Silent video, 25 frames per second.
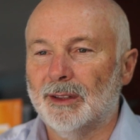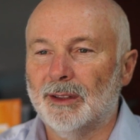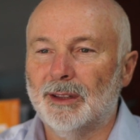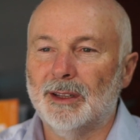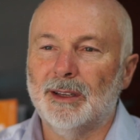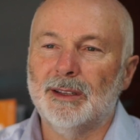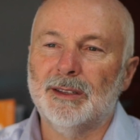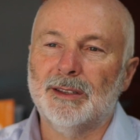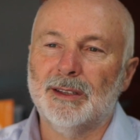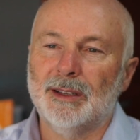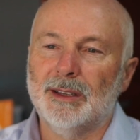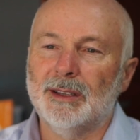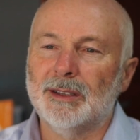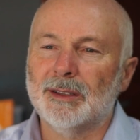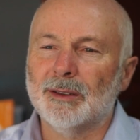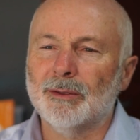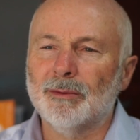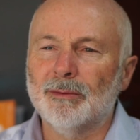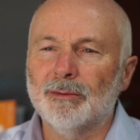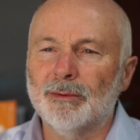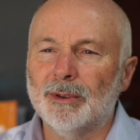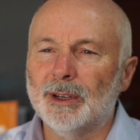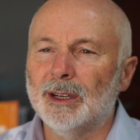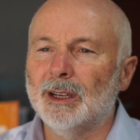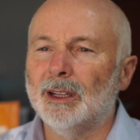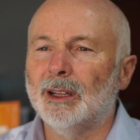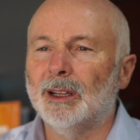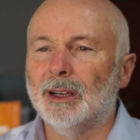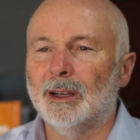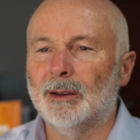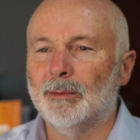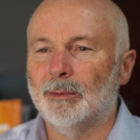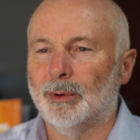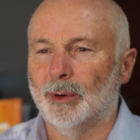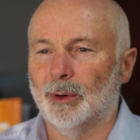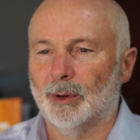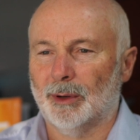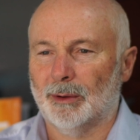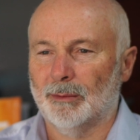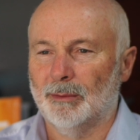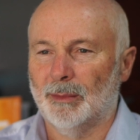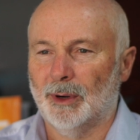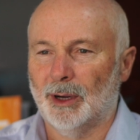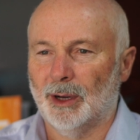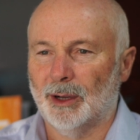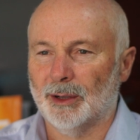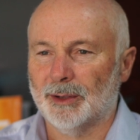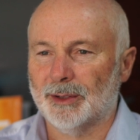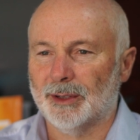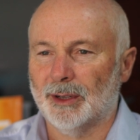This is a really important
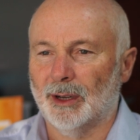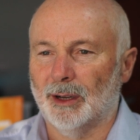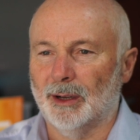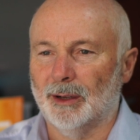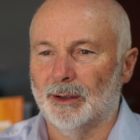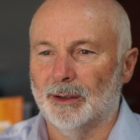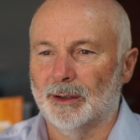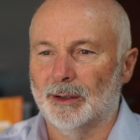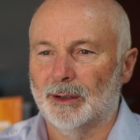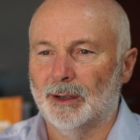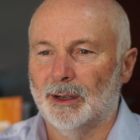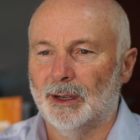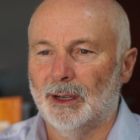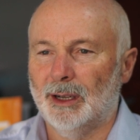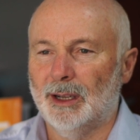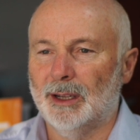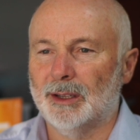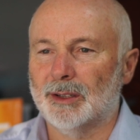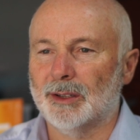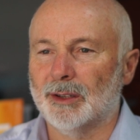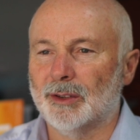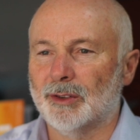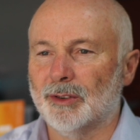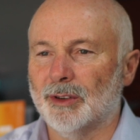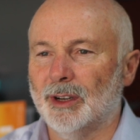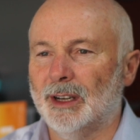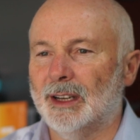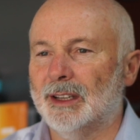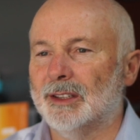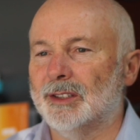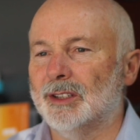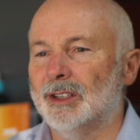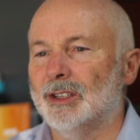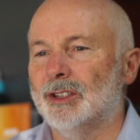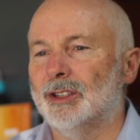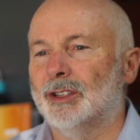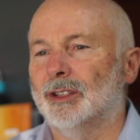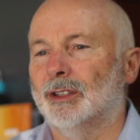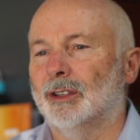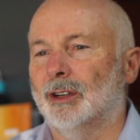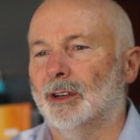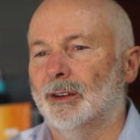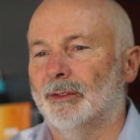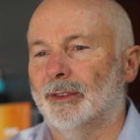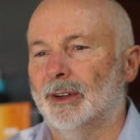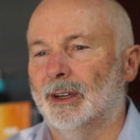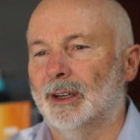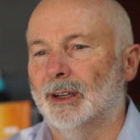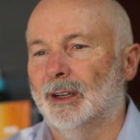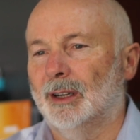milestone. It's a transition
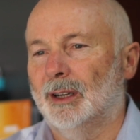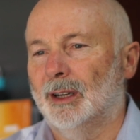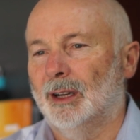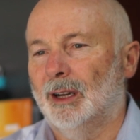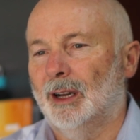of a